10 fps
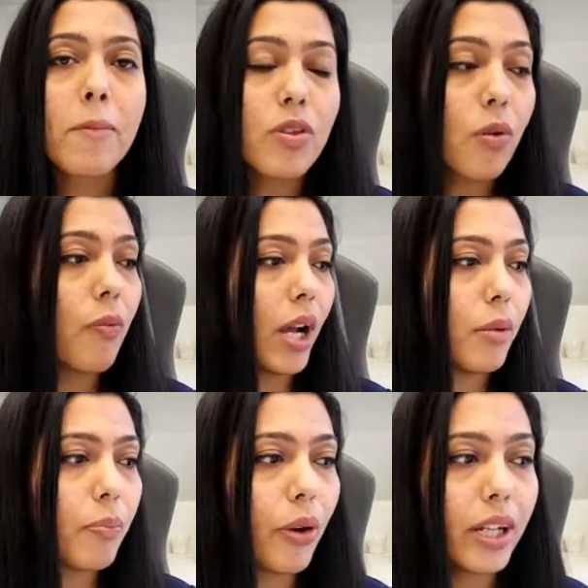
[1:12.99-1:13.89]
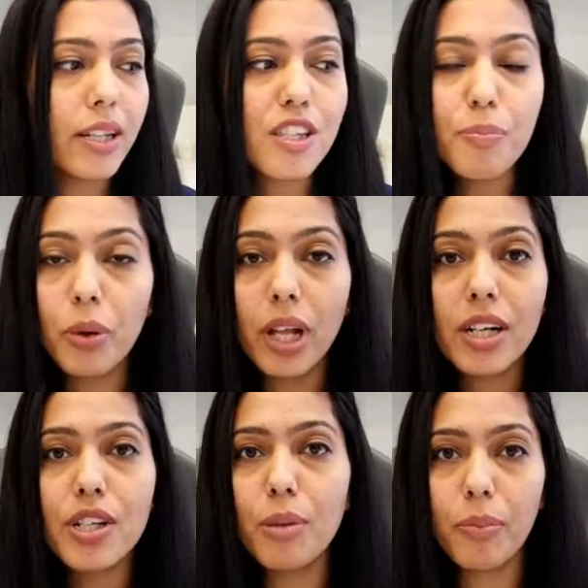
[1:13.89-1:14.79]
So one point is
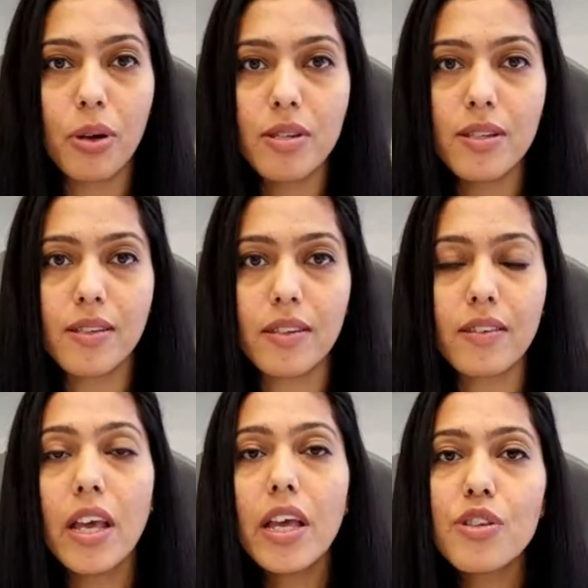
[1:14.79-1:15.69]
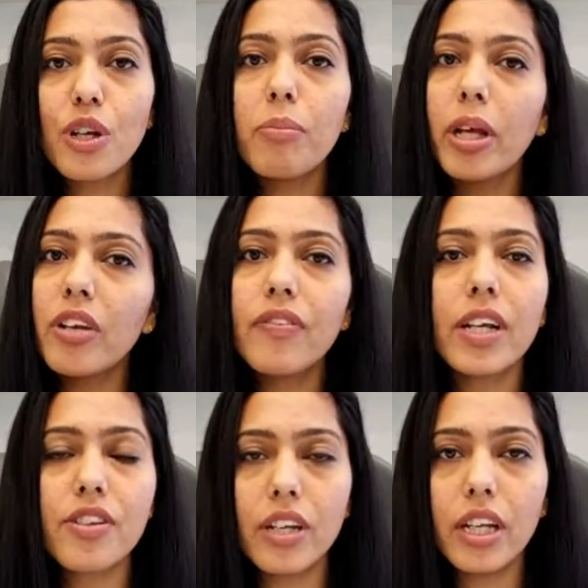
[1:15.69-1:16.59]
production processes. So in
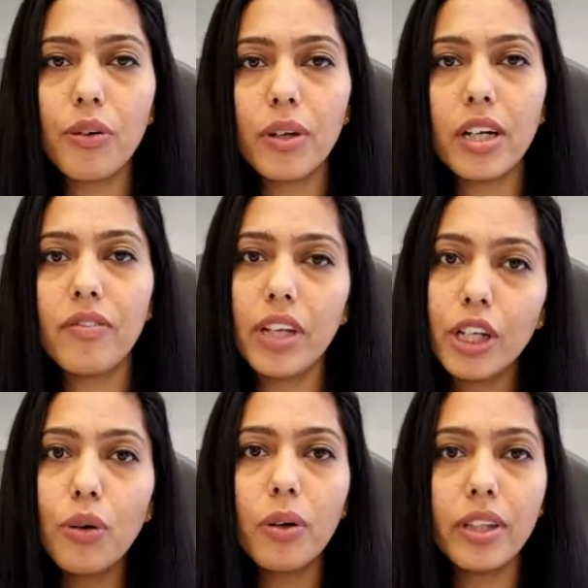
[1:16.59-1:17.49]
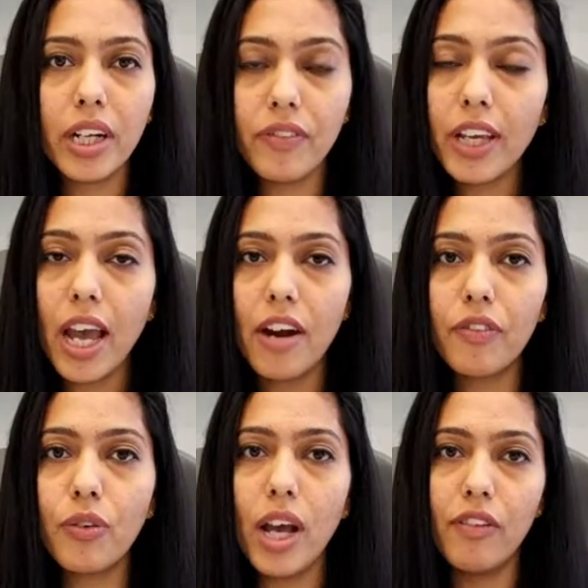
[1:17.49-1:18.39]
manufacturing unit, we know that we
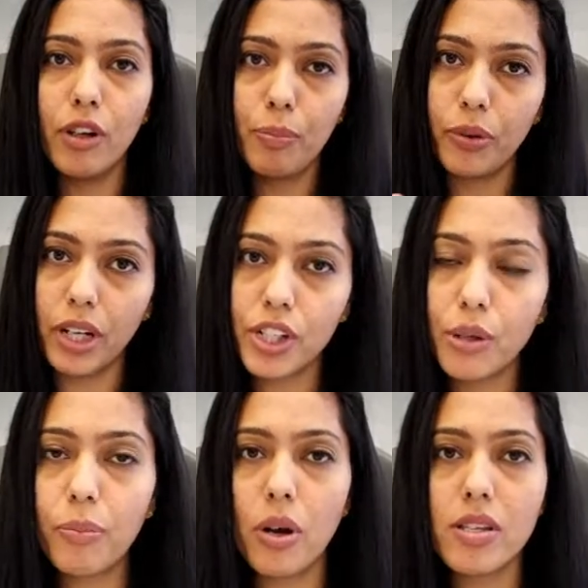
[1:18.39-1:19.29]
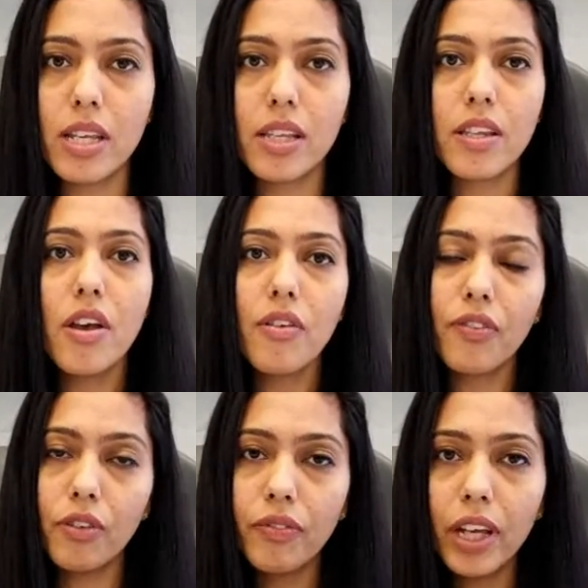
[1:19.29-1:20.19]
have to have a production process
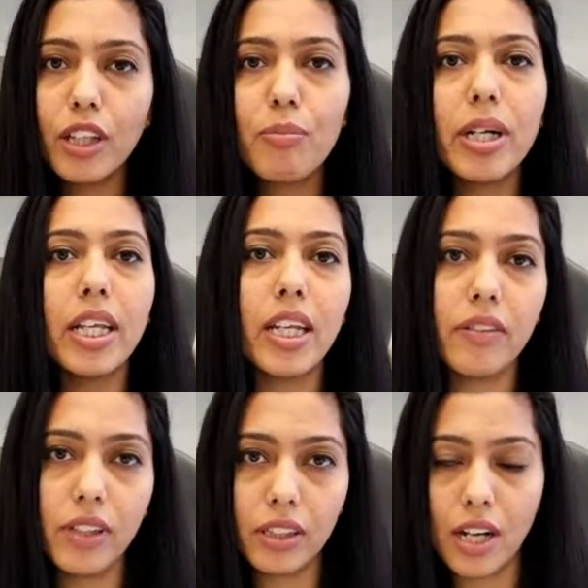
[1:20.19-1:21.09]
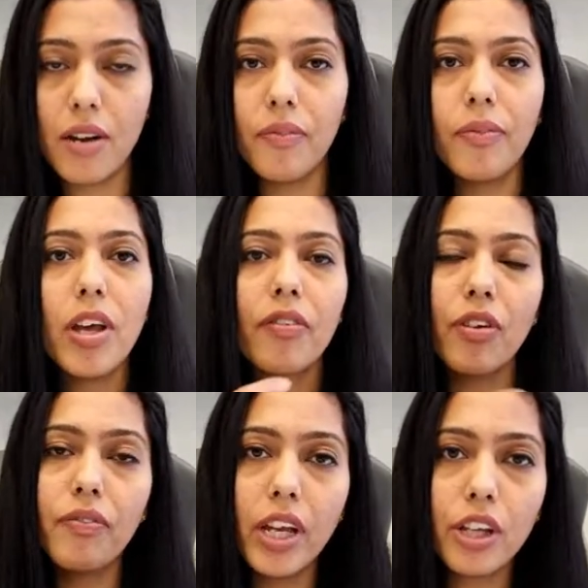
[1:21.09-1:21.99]
from where the material will come,
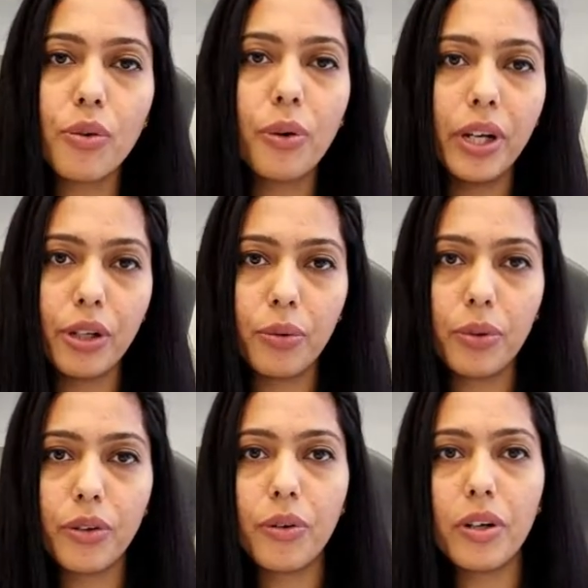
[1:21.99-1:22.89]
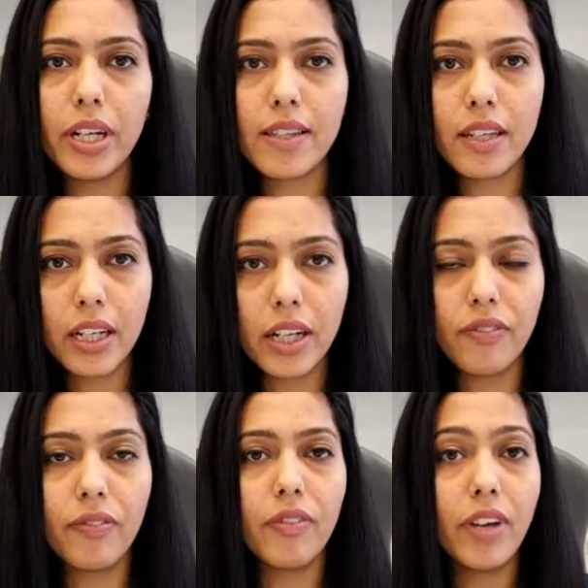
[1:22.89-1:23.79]
from where you're going to,
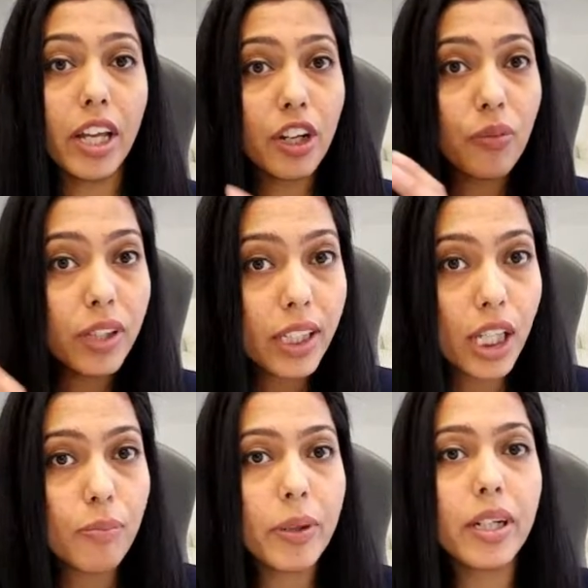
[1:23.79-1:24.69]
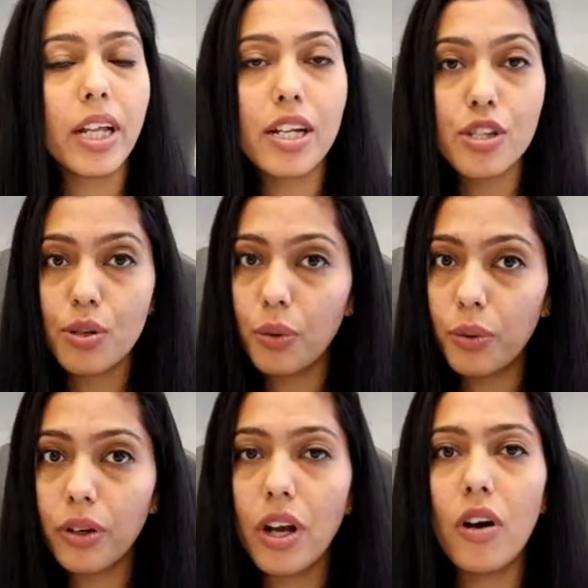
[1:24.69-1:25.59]
designate where you will keep it and
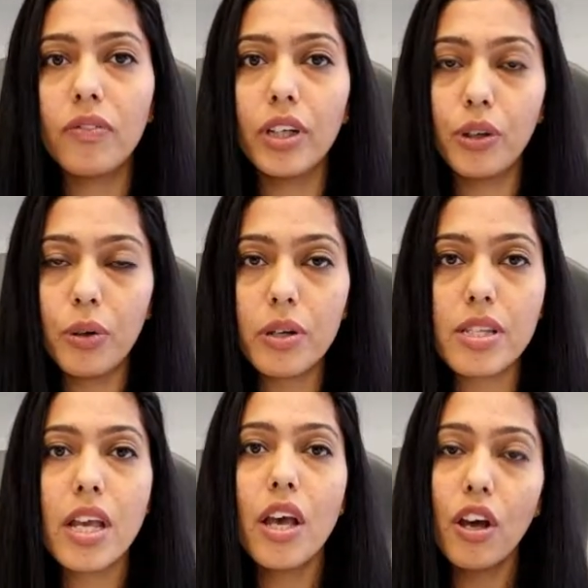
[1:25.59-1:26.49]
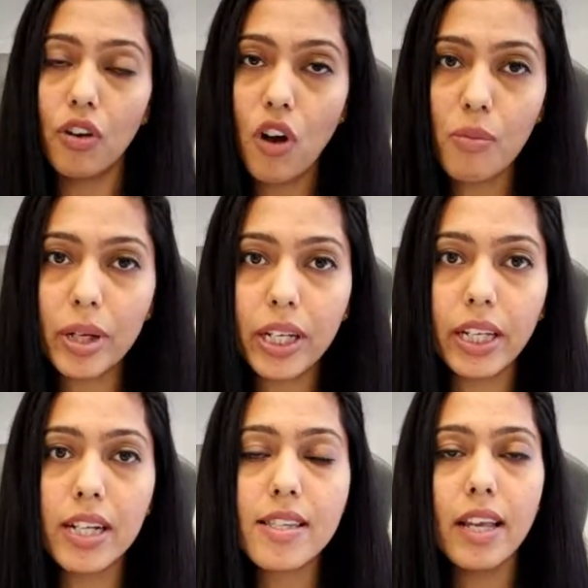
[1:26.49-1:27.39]
store of the goods, raw
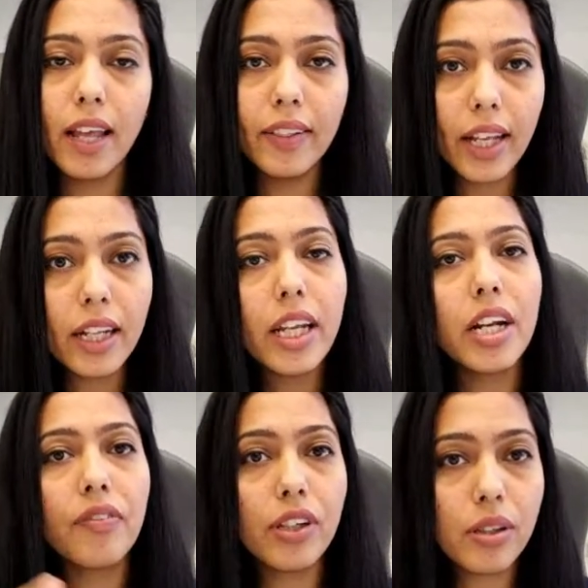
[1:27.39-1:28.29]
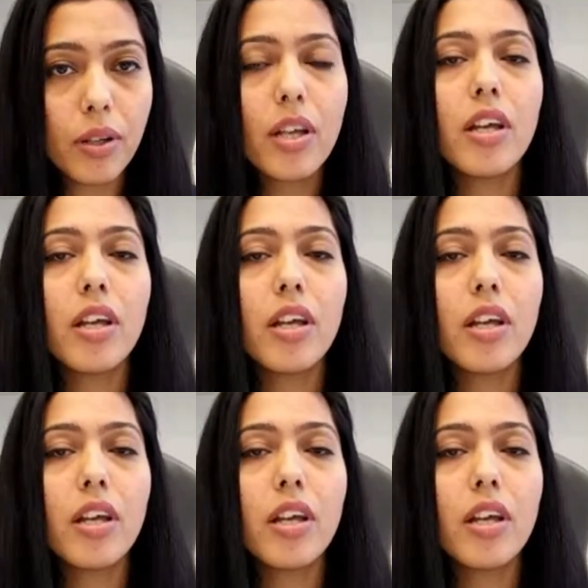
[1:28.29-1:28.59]
materials, and then it will